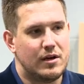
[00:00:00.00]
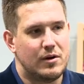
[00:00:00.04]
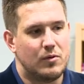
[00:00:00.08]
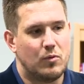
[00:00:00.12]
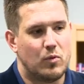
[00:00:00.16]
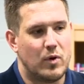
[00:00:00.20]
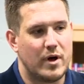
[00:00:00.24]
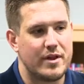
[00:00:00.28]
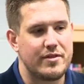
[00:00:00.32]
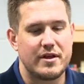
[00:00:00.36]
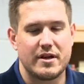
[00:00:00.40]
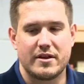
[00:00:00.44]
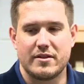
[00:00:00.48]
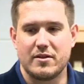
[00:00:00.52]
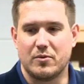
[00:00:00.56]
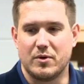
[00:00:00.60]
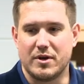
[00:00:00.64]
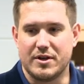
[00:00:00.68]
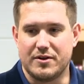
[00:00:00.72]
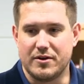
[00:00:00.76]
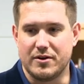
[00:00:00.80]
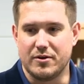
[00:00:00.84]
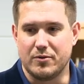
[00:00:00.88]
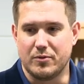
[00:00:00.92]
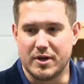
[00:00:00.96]
One thing that we
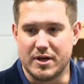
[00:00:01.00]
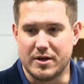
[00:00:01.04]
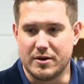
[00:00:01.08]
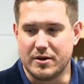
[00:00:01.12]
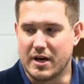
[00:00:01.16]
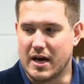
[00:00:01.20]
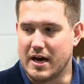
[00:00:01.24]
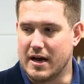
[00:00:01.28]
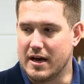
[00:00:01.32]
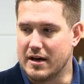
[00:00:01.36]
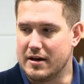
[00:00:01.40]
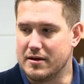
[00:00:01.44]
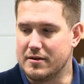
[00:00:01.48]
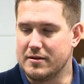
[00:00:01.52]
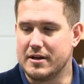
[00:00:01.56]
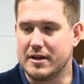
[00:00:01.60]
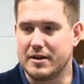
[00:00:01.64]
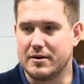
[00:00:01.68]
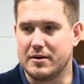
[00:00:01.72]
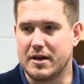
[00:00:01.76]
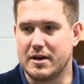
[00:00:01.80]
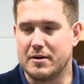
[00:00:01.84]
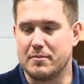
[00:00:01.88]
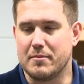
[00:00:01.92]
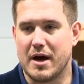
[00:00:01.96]
do, we uh,
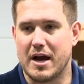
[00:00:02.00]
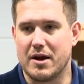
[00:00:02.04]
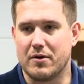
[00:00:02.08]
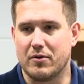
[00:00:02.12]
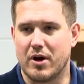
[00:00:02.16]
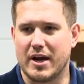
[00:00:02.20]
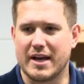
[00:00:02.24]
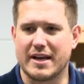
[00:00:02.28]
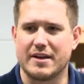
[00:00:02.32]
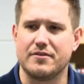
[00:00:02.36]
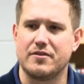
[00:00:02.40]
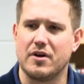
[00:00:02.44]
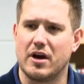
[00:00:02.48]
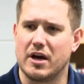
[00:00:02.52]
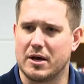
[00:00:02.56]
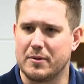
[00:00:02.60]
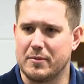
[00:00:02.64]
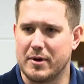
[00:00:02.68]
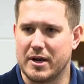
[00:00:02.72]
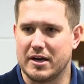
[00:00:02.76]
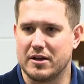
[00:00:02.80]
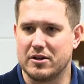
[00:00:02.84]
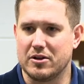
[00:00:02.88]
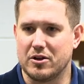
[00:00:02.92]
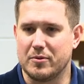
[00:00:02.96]
in, in my role, I can talk
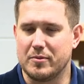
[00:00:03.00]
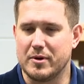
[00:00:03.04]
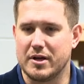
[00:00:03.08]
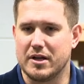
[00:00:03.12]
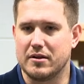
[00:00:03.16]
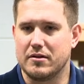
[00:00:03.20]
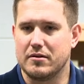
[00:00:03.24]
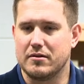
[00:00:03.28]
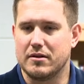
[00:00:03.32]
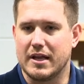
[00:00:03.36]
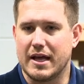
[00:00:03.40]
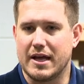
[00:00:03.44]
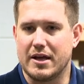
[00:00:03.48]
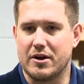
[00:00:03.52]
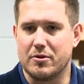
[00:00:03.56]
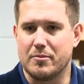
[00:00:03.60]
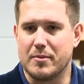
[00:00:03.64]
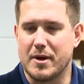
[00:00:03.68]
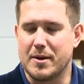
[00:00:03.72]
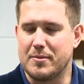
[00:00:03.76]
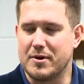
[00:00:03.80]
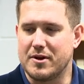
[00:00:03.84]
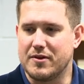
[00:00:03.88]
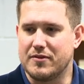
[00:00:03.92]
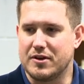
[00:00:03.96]
about it a little bit later,
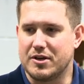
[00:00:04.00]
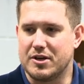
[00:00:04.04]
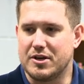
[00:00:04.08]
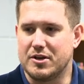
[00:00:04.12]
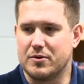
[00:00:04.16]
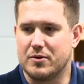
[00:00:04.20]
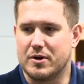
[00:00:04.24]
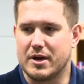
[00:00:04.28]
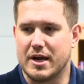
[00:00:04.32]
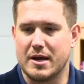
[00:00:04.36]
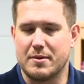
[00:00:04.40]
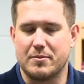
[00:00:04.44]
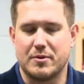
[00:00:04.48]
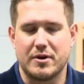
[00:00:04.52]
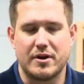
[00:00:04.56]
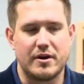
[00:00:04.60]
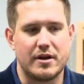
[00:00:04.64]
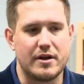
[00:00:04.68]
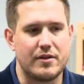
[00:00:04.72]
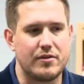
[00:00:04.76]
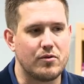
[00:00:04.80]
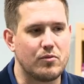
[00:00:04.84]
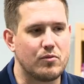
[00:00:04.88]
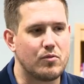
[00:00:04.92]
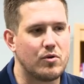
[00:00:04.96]
maybe in the Q and A. But
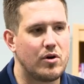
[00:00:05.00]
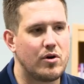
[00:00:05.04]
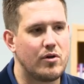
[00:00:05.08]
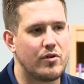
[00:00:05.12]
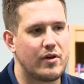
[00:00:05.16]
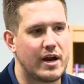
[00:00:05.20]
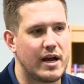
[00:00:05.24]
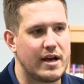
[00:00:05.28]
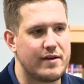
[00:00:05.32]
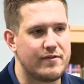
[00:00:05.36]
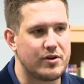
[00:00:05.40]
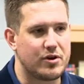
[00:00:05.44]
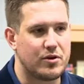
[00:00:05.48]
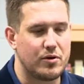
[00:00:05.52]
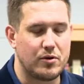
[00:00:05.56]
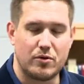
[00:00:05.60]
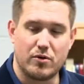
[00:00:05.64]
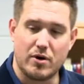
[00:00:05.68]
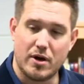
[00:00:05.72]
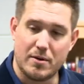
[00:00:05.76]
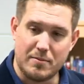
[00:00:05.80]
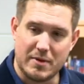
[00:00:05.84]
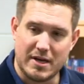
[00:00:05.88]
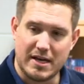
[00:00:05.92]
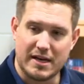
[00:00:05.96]
in the role that I have at
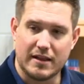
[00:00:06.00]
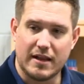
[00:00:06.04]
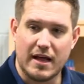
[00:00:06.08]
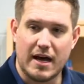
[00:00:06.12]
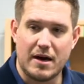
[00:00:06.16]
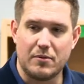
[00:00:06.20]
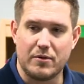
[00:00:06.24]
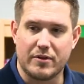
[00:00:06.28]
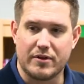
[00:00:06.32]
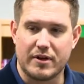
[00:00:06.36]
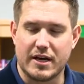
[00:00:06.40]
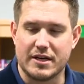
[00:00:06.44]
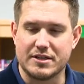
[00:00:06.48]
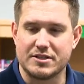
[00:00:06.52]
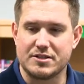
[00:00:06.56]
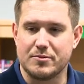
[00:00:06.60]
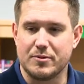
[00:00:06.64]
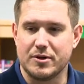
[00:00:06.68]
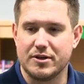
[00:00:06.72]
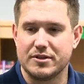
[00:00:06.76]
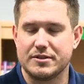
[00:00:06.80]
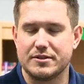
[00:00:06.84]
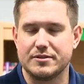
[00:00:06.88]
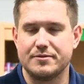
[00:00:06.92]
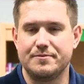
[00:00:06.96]
Google, I meet a lot with
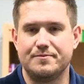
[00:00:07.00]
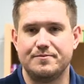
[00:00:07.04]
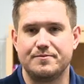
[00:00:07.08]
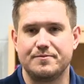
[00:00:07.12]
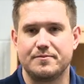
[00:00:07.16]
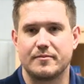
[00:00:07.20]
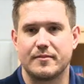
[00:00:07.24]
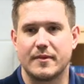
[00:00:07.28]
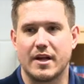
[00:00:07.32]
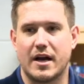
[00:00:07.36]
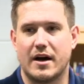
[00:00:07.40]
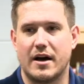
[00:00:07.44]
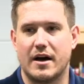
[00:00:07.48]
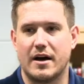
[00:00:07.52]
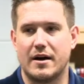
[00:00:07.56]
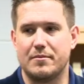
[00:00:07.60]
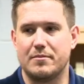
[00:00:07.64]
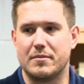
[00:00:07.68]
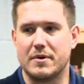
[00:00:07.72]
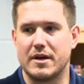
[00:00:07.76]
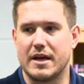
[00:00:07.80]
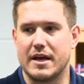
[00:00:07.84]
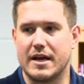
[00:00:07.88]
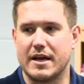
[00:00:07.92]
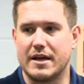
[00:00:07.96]
customers,
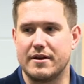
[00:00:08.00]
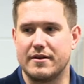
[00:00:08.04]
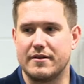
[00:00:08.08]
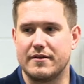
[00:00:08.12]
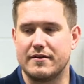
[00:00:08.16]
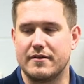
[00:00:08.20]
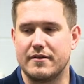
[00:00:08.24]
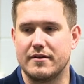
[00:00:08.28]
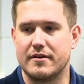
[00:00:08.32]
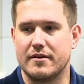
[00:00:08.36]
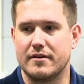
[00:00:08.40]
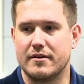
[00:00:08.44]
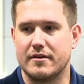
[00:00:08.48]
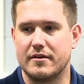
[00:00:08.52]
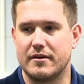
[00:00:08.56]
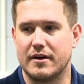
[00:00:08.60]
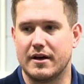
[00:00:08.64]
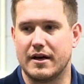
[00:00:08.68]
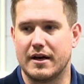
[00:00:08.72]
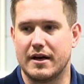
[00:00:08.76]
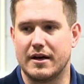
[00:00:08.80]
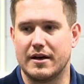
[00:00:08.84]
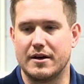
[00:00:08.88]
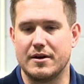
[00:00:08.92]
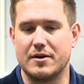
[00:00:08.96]
um, and
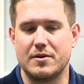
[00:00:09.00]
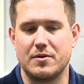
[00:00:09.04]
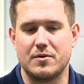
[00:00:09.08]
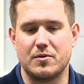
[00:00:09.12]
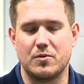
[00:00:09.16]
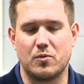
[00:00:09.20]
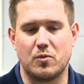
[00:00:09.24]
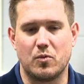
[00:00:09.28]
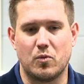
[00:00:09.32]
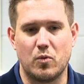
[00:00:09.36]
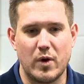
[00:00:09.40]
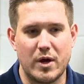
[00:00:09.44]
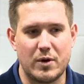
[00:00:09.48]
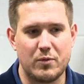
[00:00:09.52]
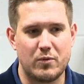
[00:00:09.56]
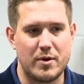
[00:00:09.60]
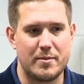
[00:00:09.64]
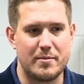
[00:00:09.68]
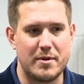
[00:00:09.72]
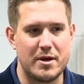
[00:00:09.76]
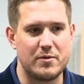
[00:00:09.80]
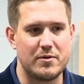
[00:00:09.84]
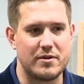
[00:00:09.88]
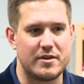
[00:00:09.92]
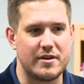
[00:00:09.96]
uh, when we
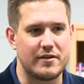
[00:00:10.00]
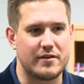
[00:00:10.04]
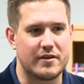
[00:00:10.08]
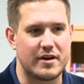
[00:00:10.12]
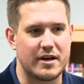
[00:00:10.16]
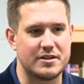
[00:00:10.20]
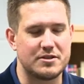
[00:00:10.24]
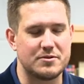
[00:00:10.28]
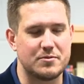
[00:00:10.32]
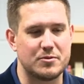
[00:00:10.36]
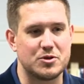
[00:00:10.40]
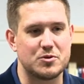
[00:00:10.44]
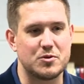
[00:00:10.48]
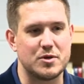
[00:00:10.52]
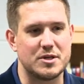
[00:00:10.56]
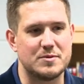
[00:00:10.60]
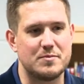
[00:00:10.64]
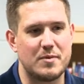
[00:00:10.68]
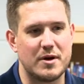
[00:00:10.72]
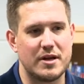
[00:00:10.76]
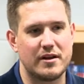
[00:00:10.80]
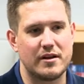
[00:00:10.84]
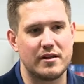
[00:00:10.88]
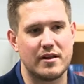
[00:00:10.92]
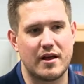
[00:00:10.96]
meet with these customers, we
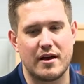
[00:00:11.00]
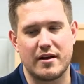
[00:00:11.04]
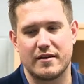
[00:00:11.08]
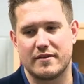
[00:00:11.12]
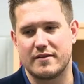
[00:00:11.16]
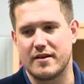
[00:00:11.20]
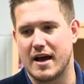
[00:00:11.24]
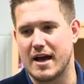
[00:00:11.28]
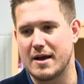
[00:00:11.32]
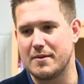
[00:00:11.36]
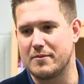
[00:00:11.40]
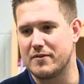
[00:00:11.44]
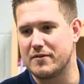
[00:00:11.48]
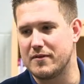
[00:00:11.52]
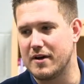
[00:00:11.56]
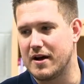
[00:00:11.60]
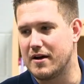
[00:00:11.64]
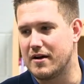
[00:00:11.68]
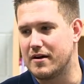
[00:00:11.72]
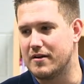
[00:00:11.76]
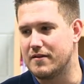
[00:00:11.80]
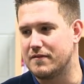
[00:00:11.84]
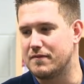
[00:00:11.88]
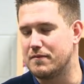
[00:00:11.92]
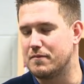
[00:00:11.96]
spend a lot of time of,
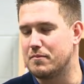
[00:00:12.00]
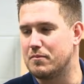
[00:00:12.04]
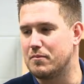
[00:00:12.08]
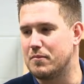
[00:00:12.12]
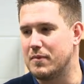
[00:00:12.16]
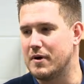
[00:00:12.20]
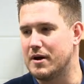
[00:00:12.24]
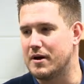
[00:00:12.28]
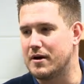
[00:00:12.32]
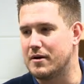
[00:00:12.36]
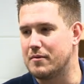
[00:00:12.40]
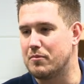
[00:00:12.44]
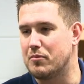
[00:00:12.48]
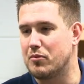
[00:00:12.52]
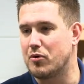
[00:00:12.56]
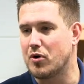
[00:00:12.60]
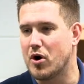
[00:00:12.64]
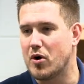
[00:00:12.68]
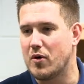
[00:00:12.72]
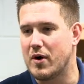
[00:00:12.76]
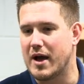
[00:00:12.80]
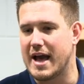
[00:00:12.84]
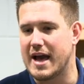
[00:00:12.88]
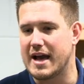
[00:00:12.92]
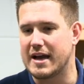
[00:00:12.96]
of uh,
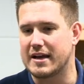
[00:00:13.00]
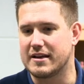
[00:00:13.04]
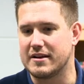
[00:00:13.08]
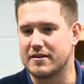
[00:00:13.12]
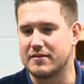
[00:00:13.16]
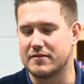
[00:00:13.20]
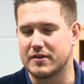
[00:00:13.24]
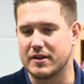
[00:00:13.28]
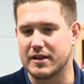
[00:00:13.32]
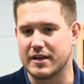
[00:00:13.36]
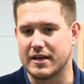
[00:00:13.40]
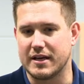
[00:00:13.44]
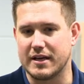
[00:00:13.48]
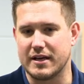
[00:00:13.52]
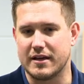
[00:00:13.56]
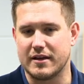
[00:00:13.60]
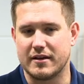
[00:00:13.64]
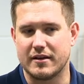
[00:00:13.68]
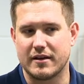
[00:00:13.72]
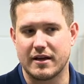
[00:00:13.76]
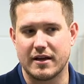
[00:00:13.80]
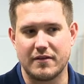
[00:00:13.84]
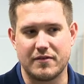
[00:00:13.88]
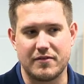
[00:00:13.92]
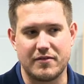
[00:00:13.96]
proactively
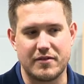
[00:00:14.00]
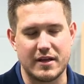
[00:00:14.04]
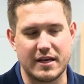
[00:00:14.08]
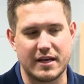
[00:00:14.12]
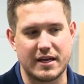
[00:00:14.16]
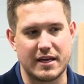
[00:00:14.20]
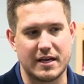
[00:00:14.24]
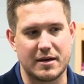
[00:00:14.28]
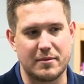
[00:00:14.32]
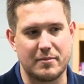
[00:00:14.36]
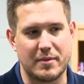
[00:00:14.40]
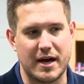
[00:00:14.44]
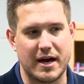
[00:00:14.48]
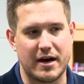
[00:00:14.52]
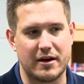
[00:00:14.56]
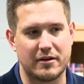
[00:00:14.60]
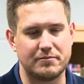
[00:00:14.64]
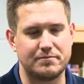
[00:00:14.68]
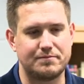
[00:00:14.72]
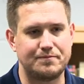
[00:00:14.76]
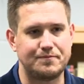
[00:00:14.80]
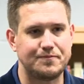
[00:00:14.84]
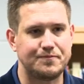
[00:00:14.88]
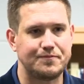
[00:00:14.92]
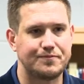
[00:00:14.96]
kind of thinking
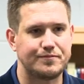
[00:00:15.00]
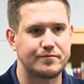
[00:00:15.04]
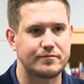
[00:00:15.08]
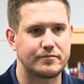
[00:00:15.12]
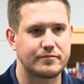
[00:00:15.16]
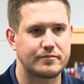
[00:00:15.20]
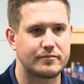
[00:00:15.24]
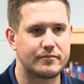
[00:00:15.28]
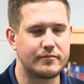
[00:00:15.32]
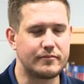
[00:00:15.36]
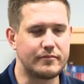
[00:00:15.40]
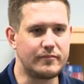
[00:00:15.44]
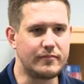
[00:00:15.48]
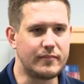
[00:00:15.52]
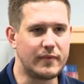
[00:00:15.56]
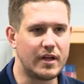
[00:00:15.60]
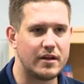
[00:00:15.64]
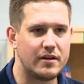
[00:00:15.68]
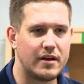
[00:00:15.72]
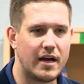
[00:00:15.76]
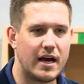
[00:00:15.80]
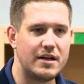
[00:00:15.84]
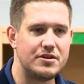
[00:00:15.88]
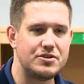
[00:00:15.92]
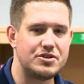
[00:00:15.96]
about
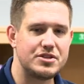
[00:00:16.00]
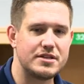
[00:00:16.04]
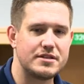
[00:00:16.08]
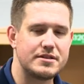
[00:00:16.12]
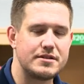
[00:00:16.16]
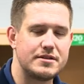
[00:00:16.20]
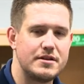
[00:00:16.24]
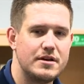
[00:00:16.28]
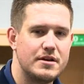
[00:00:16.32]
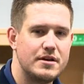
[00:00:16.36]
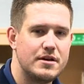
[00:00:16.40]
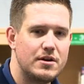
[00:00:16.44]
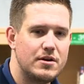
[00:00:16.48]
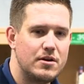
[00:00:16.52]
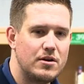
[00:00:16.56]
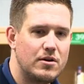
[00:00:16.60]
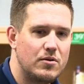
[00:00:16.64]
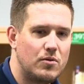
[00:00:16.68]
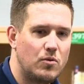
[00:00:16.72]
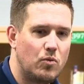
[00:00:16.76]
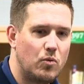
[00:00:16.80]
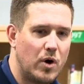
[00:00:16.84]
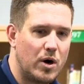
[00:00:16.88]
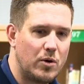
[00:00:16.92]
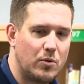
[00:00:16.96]
not just
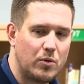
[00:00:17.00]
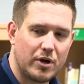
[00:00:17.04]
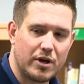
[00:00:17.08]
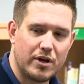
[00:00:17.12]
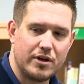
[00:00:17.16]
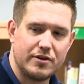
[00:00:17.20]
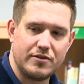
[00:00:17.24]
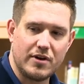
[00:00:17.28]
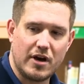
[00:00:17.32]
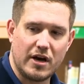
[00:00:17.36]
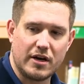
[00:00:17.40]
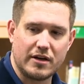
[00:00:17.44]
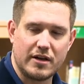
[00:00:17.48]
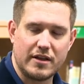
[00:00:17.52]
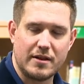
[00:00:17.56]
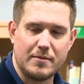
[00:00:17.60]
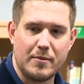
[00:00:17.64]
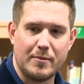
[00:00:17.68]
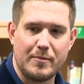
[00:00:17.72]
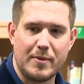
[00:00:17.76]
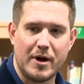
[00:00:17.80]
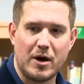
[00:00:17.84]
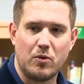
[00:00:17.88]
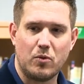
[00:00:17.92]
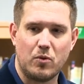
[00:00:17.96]
what we're going to talk to them
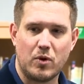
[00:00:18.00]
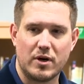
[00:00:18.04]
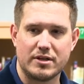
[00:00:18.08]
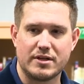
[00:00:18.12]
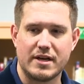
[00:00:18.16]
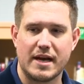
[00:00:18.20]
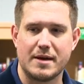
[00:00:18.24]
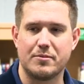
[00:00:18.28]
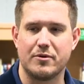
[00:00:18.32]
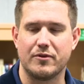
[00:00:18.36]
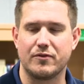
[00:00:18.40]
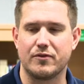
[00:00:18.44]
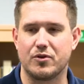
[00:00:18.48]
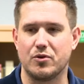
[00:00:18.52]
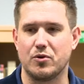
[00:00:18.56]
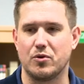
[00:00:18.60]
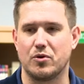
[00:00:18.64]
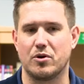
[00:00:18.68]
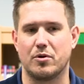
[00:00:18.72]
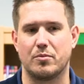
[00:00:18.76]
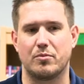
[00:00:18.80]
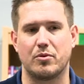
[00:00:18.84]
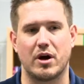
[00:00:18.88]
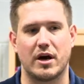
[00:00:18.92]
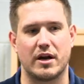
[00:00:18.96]
about, what type of
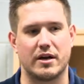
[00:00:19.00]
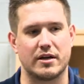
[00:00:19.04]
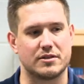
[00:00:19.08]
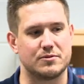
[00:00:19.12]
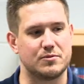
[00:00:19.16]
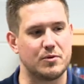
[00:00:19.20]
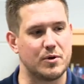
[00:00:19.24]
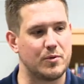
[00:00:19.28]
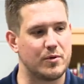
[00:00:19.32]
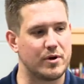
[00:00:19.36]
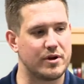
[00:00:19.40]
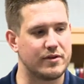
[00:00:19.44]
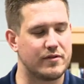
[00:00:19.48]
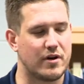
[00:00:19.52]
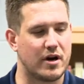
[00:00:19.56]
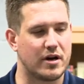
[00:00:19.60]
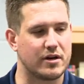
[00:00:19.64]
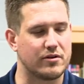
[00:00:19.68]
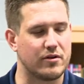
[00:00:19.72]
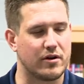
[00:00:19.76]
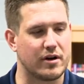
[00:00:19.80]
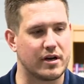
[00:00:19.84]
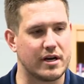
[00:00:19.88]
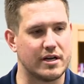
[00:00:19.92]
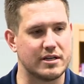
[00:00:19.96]
Google products we want to talk
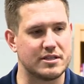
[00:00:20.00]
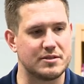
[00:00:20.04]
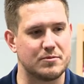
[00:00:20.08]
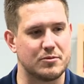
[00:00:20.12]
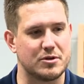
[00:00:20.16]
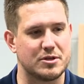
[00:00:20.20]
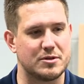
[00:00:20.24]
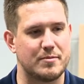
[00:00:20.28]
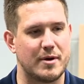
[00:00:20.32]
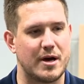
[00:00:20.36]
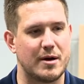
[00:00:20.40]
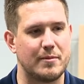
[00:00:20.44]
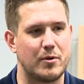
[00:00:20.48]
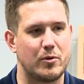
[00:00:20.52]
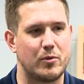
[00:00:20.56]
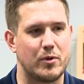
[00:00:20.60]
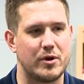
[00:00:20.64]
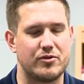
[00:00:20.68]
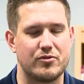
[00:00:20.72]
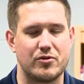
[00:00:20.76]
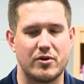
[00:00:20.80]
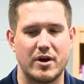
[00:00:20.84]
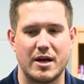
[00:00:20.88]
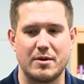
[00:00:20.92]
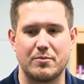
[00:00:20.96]
to our customers about, but we
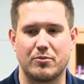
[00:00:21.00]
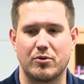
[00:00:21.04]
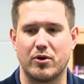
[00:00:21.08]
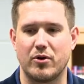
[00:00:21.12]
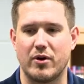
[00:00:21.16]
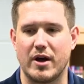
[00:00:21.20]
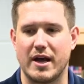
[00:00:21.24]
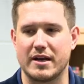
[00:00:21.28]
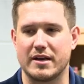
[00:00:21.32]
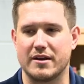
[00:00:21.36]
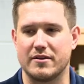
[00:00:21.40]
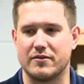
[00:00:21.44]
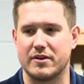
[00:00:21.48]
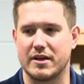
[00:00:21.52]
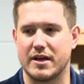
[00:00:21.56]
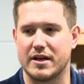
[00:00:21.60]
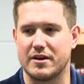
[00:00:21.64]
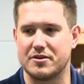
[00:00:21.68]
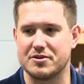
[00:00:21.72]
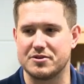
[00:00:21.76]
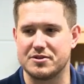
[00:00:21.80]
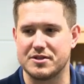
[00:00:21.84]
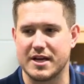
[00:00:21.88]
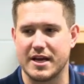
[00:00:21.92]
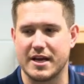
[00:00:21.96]
try and proactively
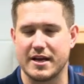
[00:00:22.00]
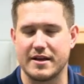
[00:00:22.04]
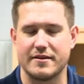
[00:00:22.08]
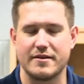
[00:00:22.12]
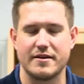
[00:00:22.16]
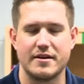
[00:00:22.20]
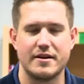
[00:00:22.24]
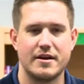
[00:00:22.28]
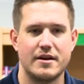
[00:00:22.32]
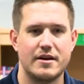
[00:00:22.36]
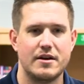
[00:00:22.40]
understand